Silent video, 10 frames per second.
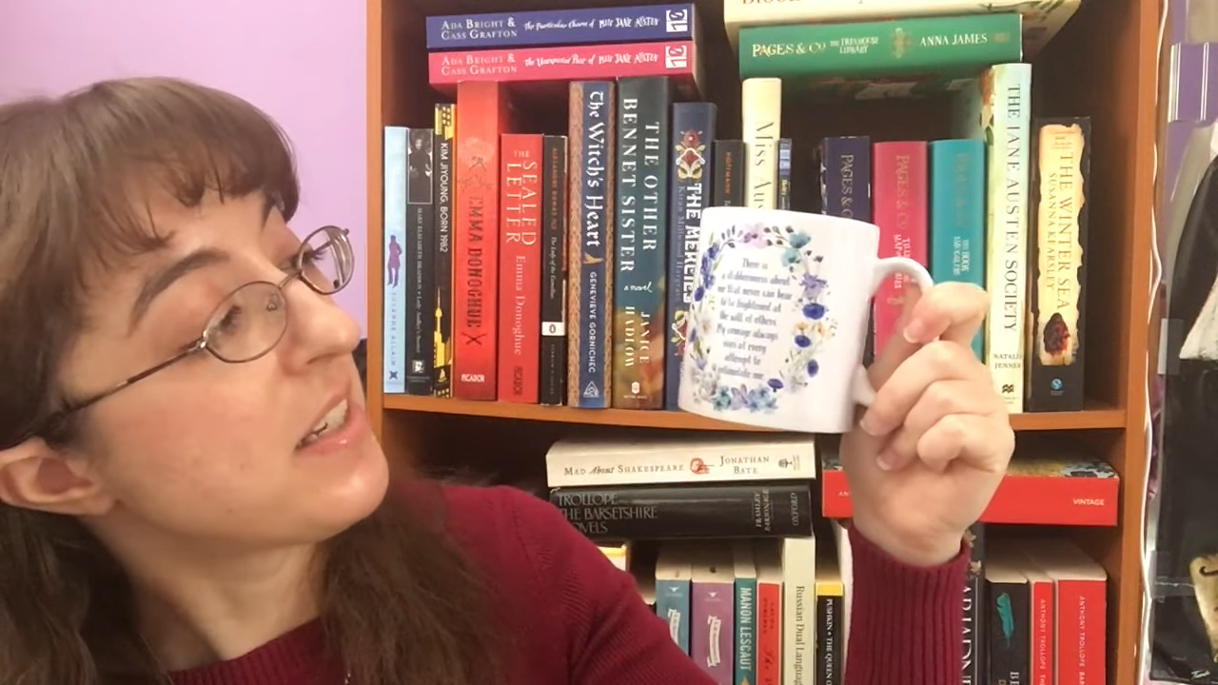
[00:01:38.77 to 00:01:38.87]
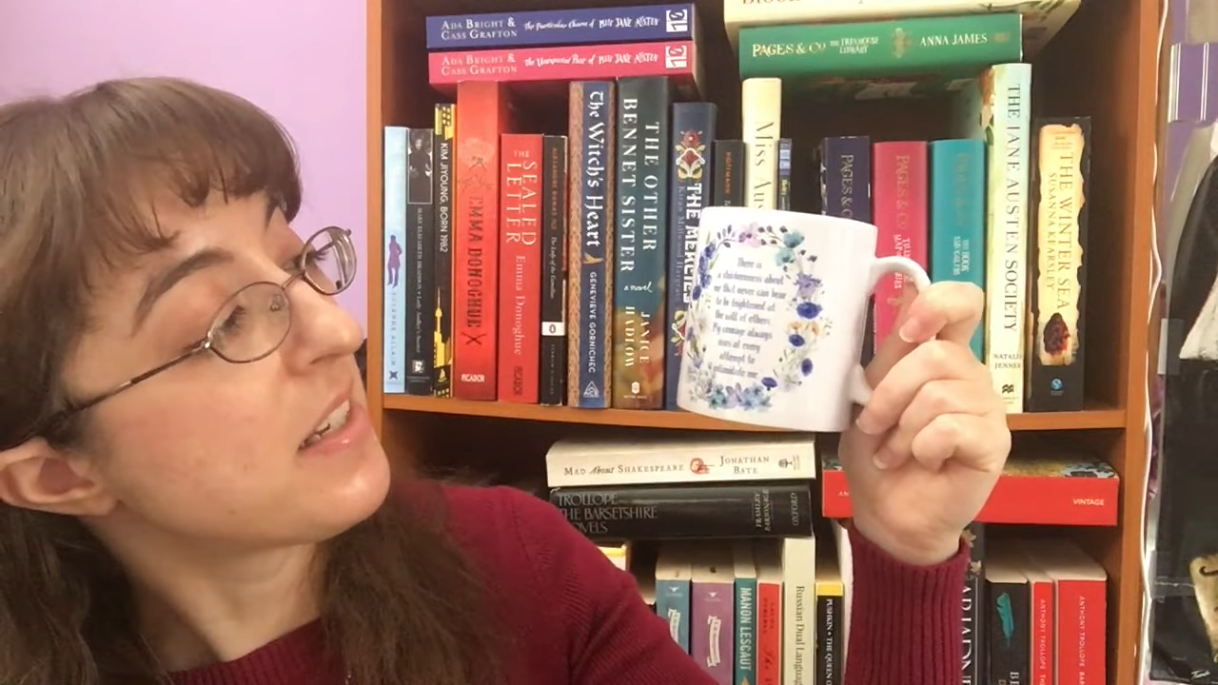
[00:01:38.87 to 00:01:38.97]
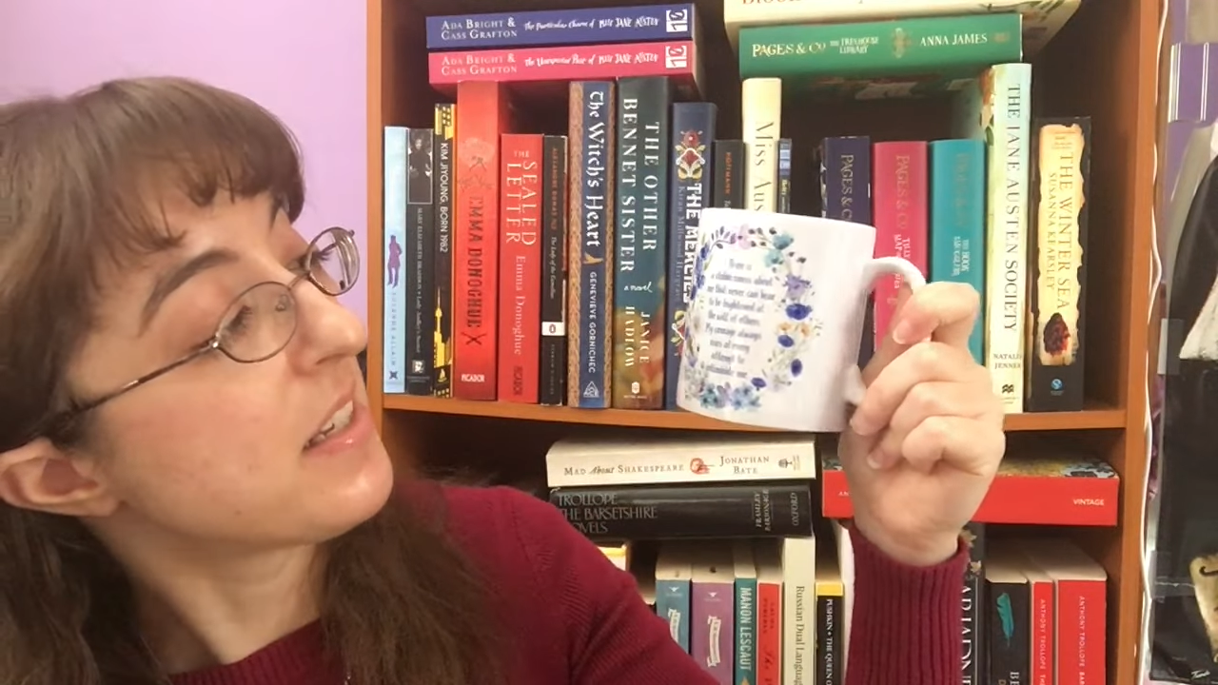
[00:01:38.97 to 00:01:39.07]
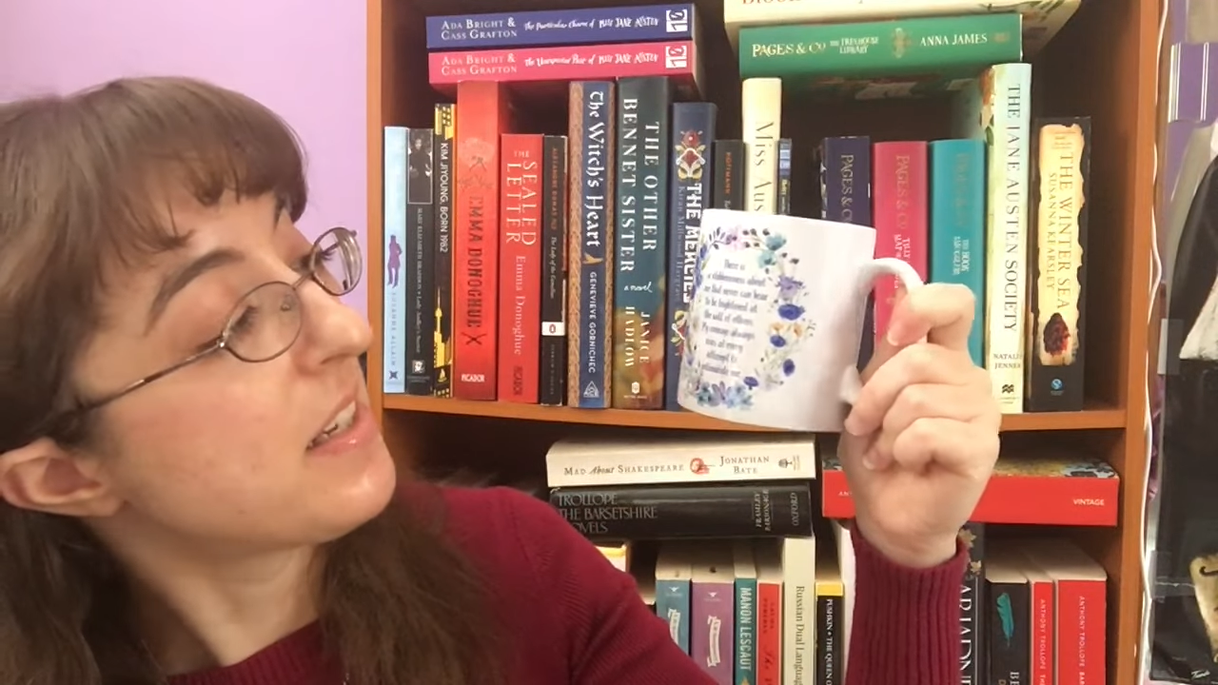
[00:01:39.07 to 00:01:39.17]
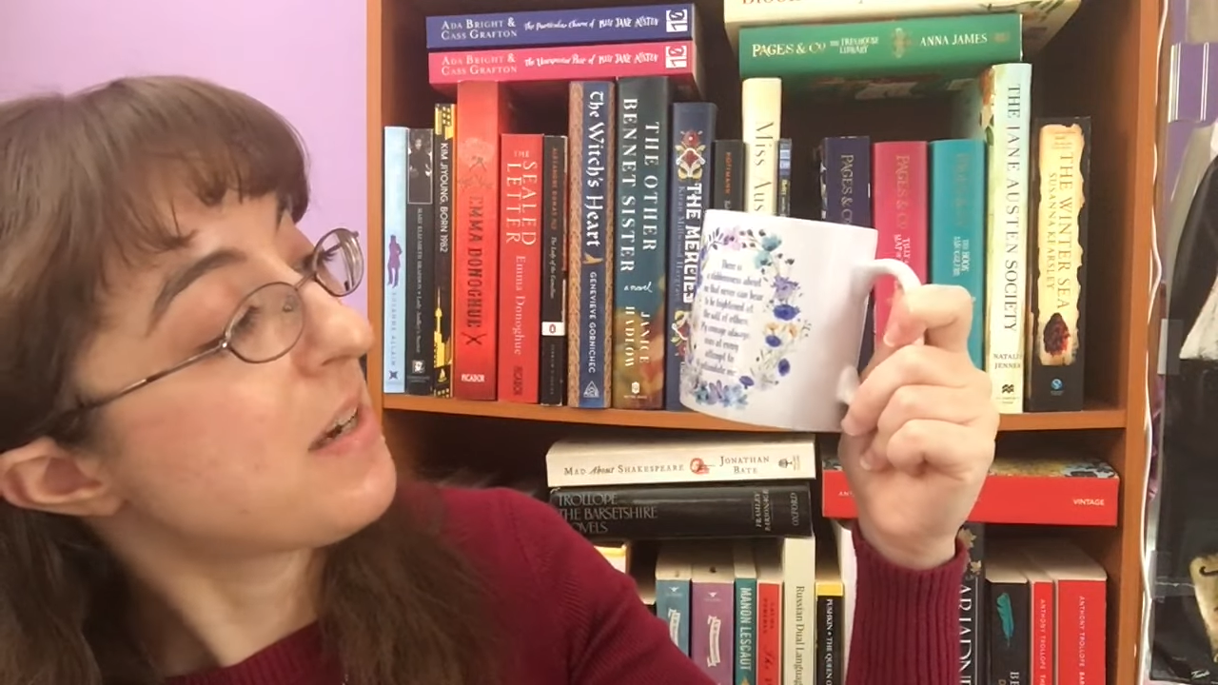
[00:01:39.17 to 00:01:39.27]
a
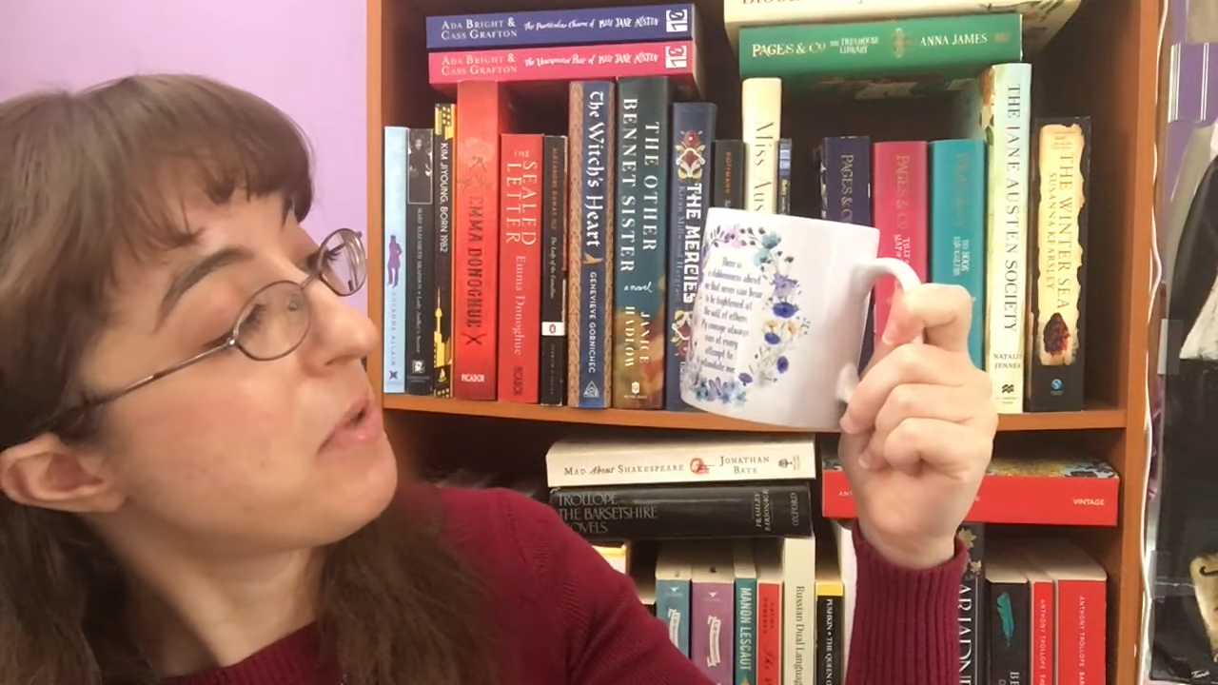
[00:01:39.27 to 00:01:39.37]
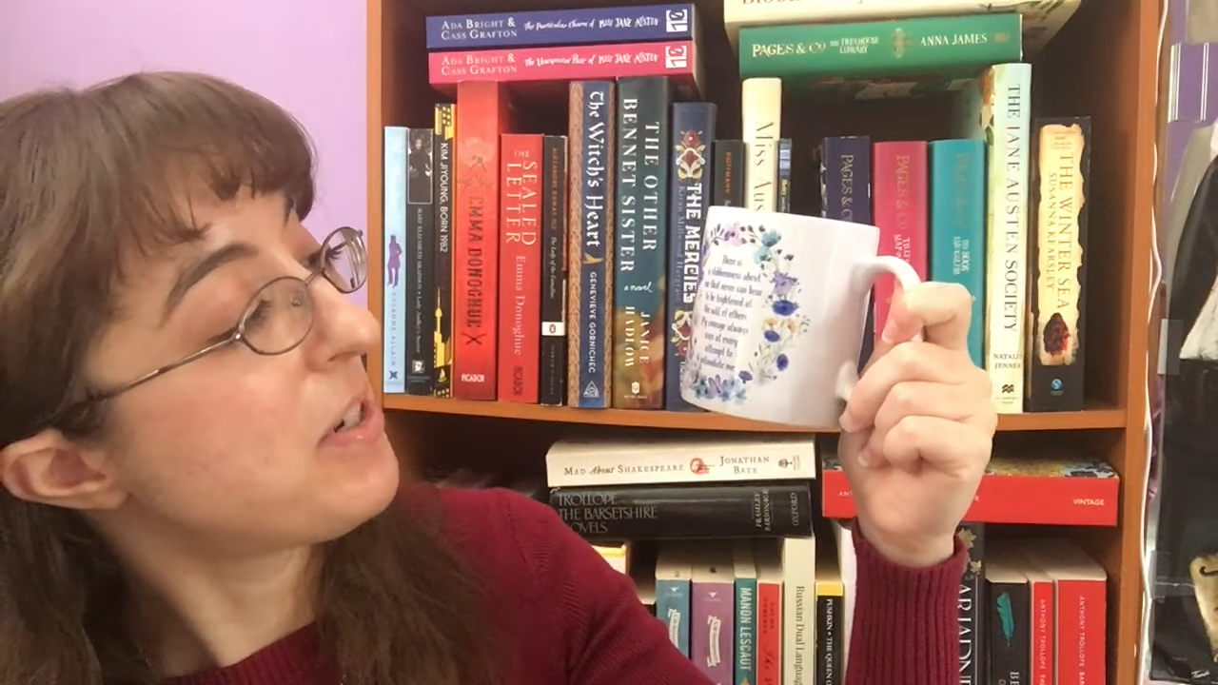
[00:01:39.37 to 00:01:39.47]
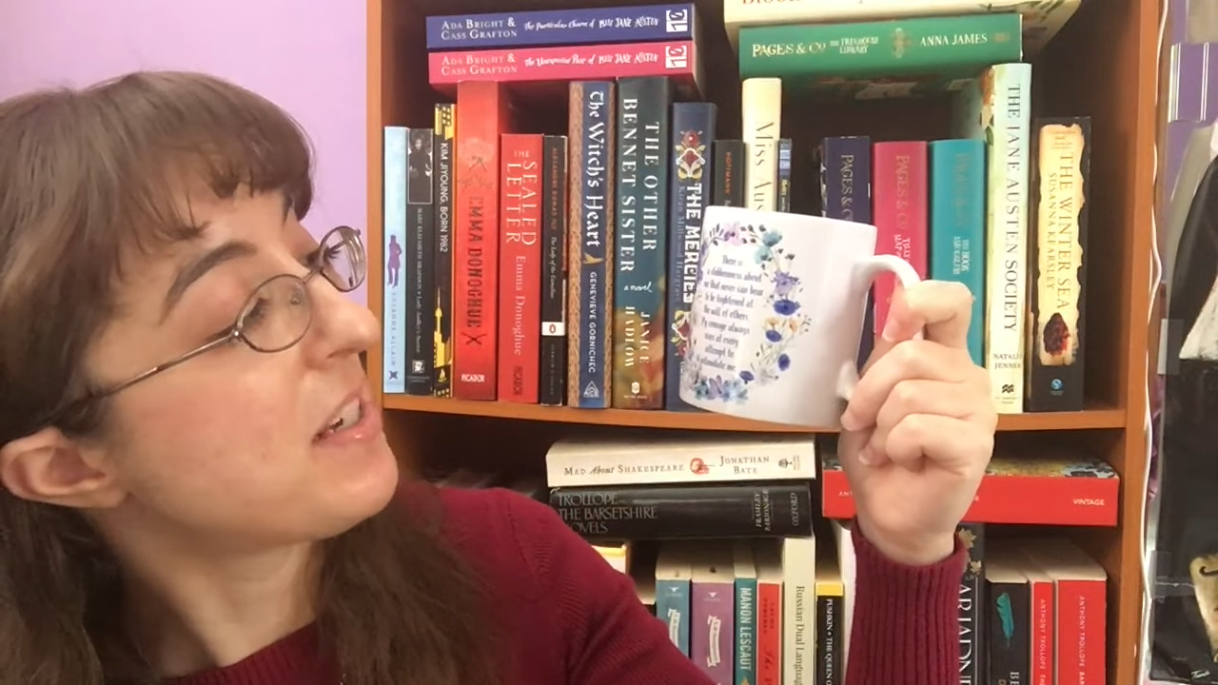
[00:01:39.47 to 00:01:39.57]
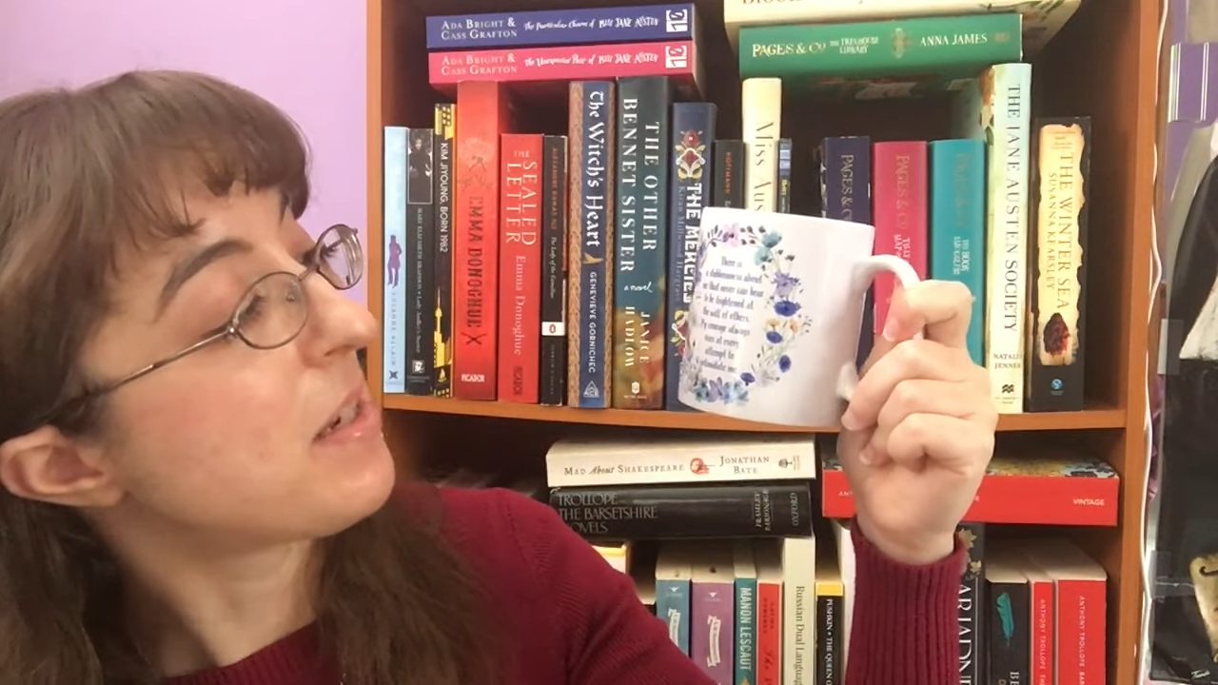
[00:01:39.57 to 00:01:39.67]
stubbornness